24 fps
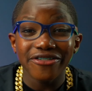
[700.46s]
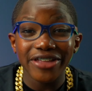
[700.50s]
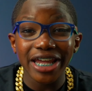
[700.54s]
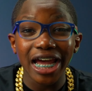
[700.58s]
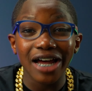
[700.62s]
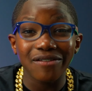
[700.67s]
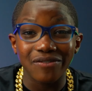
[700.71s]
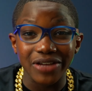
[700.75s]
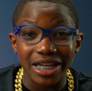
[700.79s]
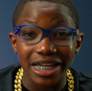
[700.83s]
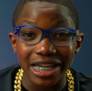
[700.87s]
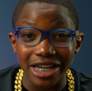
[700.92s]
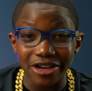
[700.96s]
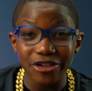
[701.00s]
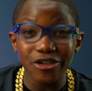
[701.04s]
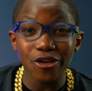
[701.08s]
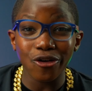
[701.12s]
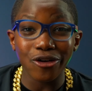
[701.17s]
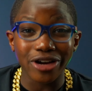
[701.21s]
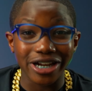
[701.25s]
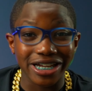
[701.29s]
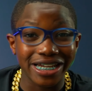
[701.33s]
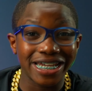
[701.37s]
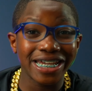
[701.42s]
They have an
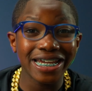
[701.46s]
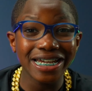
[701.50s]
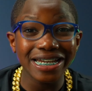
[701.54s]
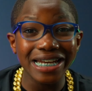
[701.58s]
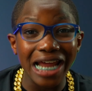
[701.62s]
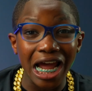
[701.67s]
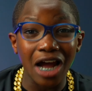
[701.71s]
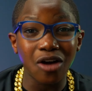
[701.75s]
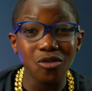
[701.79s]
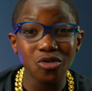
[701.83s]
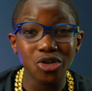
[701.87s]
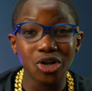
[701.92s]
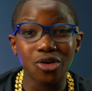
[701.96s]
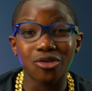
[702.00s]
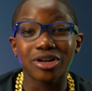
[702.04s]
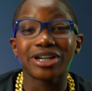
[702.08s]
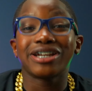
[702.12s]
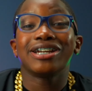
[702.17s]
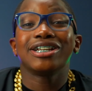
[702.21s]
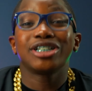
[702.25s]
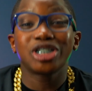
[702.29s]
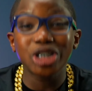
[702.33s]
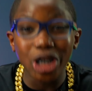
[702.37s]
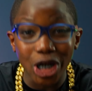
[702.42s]
indoor and outdoor
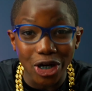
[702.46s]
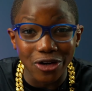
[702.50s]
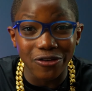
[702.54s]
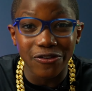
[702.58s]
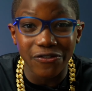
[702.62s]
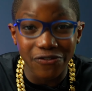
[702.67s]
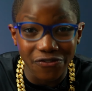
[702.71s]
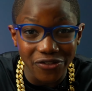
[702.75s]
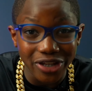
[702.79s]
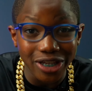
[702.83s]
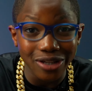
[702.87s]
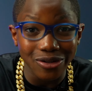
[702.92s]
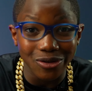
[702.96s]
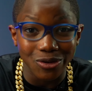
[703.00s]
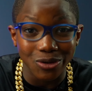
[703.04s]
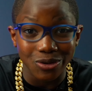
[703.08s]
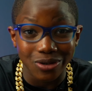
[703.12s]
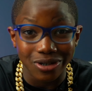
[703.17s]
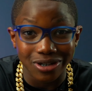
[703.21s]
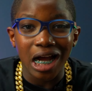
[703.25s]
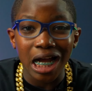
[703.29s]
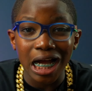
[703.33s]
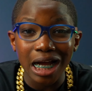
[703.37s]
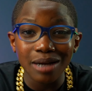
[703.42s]
turf
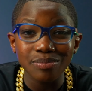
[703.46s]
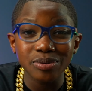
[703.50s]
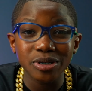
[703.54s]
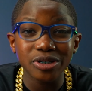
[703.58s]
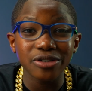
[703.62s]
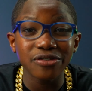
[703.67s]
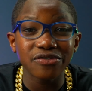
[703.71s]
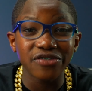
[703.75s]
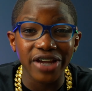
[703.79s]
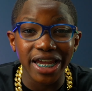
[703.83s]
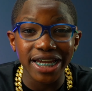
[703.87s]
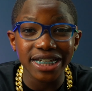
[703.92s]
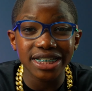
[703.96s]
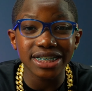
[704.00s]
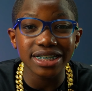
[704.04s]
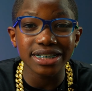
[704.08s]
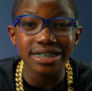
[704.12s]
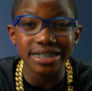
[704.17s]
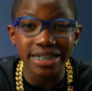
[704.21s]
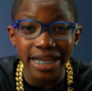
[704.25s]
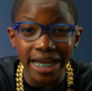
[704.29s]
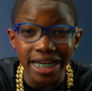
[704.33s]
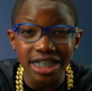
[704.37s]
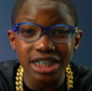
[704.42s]
field. Observation
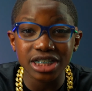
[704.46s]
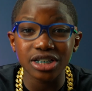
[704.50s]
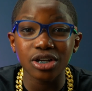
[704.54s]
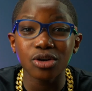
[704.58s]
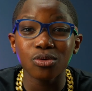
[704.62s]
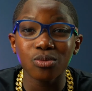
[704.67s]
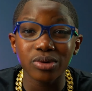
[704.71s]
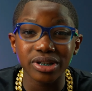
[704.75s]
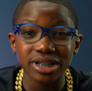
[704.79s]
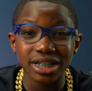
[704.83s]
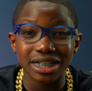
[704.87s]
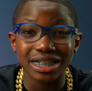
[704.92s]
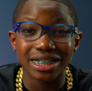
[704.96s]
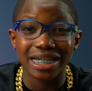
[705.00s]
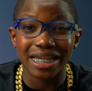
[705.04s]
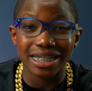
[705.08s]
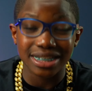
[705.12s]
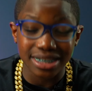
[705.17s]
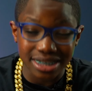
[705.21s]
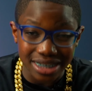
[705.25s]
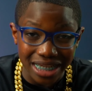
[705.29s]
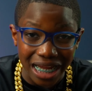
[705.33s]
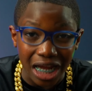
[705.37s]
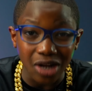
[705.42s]
deck so when the
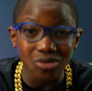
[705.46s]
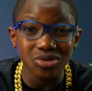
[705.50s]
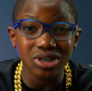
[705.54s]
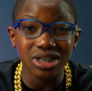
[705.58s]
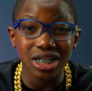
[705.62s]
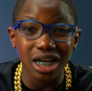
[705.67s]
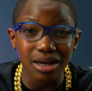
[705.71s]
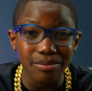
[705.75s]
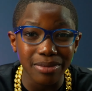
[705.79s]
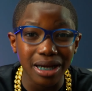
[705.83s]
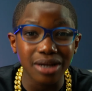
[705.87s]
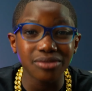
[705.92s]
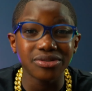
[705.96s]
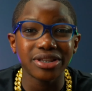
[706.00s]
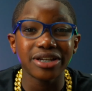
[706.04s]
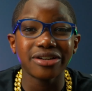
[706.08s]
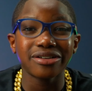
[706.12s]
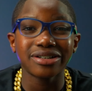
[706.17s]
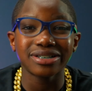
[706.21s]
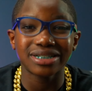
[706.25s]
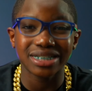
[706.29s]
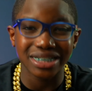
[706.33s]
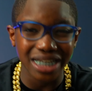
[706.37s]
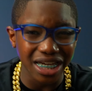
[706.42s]
scouts come out there
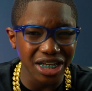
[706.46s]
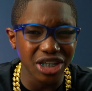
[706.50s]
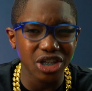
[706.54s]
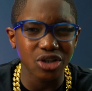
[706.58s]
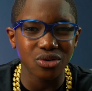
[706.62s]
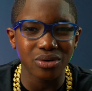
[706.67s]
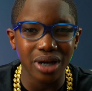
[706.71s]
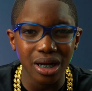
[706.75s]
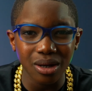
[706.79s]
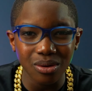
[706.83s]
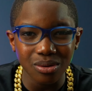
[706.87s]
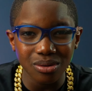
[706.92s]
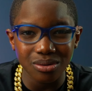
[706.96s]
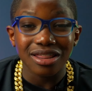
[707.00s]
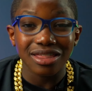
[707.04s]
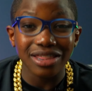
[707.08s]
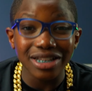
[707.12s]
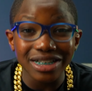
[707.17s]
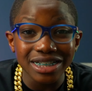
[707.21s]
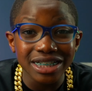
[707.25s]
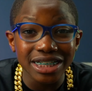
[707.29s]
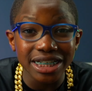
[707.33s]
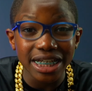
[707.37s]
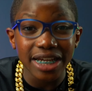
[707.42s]
and check you out.
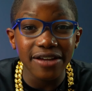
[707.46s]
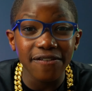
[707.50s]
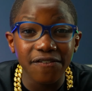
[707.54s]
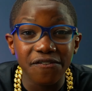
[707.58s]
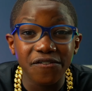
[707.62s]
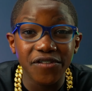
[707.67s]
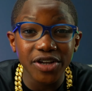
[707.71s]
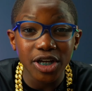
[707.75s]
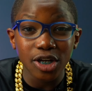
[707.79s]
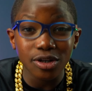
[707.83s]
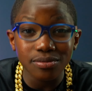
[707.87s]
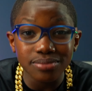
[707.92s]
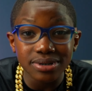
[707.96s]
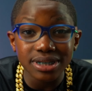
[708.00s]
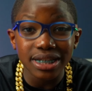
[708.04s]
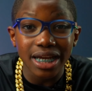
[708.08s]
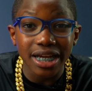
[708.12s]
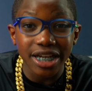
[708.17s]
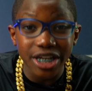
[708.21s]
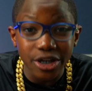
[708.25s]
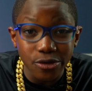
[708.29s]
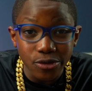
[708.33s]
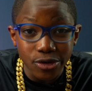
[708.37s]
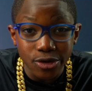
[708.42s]
Legit film
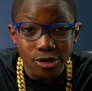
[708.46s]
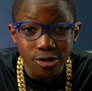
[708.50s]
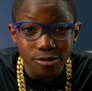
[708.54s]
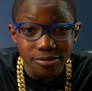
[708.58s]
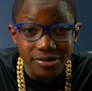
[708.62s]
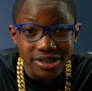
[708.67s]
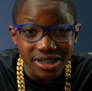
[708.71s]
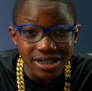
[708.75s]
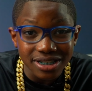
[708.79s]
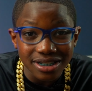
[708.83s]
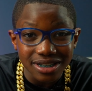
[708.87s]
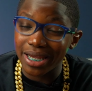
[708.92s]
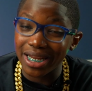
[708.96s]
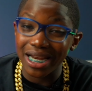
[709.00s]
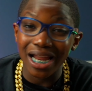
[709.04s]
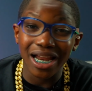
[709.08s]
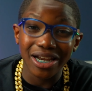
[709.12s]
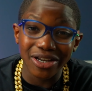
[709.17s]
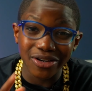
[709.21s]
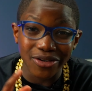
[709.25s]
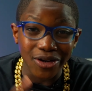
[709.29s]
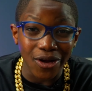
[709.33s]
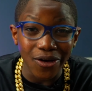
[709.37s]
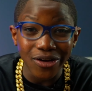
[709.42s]
study rooms? And
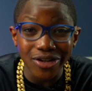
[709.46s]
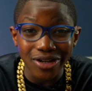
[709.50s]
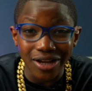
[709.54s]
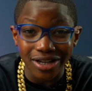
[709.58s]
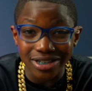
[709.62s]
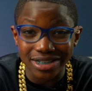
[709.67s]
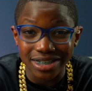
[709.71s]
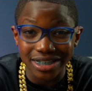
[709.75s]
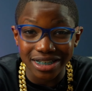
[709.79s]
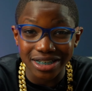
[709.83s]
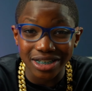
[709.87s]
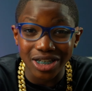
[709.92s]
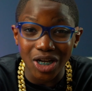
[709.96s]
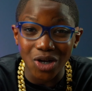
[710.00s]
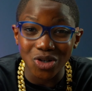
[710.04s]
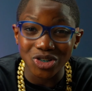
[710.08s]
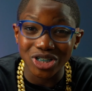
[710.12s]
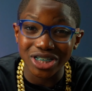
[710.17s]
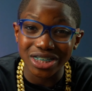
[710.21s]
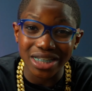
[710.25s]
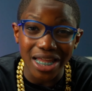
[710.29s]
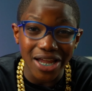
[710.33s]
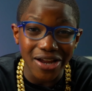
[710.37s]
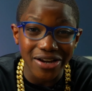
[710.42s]
I know y'all seen Coach
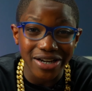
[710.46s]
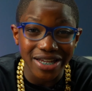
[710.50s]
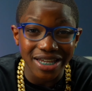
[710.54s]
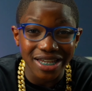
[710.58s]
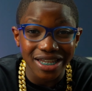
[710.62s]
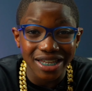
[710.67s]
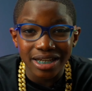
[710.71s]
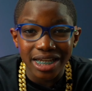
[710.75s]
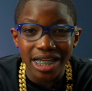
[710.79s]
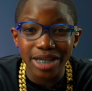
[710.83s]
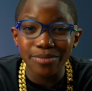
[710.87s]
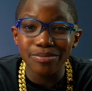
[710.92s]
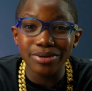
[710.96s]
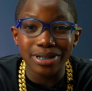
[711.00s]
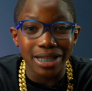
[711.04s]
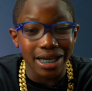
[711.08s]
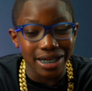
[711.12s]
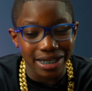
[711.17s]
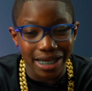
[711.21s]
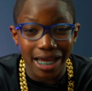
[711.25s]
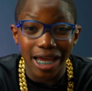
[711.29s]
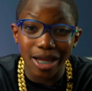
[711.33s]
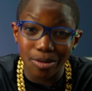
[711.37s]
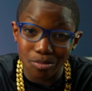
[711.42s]
30. He'd be
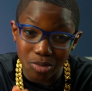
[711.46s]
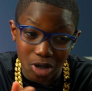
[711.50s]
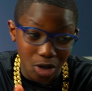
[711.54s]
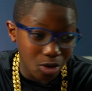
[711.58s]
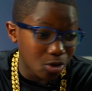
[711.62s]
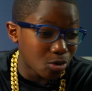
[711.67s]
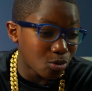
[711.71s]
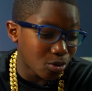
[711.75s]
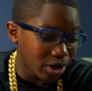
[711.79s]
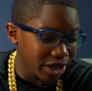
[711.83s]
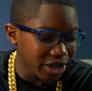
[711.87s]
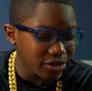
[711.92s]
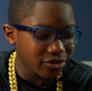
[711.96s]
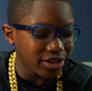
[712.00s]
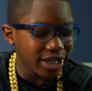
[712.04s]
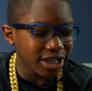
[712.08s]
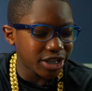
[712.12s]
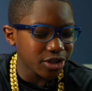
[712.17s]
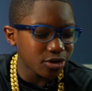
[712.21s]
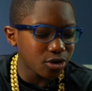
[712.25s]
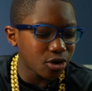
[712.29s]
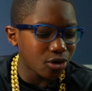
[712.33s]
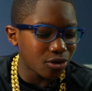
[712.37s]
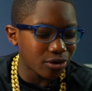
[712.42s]
like, hey bro, where you think
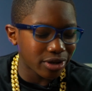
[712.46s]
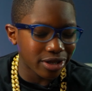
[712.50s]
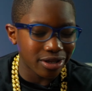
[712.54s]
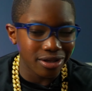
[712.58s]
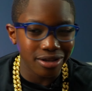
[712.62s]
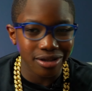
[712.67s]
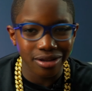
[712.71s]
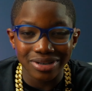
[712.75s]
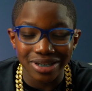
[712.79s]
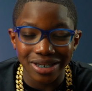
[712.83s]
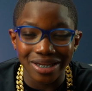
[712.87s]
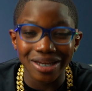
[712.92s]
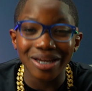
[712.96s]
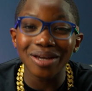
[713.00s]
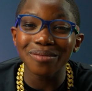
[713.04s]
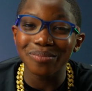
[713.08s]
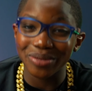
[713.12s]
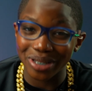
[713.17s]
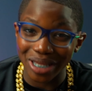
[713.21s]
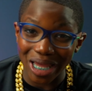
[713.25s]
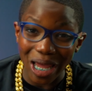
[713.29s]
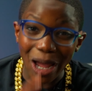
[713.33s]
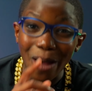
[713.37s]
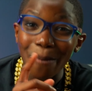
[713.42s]
you going? Yep,
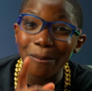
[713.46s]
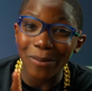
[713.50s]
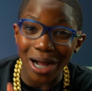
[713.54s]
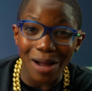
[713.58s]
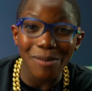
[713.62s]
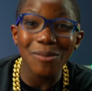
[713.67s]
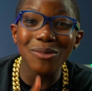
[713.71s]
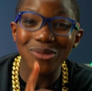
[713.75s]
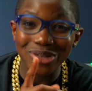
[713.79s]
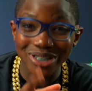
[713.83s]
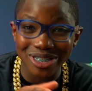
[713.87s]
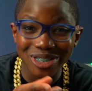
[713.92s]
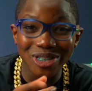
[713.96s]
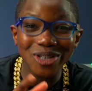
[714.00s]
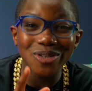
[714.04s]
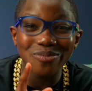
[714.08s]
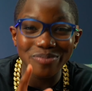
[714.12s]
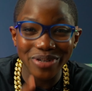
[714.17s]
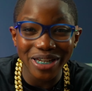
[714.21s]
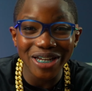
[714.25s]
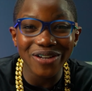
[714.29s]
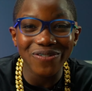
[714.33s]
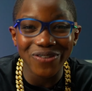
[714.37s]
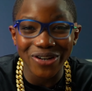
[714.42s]
yep, mama was too
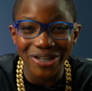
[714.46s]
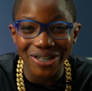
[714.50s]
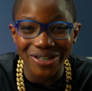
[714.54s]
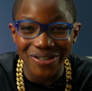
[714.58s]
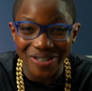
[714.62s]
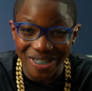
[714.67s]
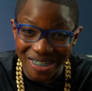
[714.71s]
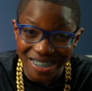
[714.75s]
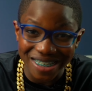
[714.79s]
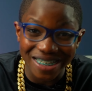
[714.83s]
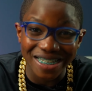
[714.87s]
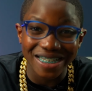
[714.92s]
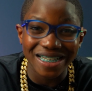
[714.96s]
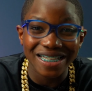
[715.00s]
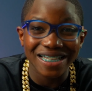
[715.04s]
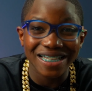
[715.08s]
big for you, huh?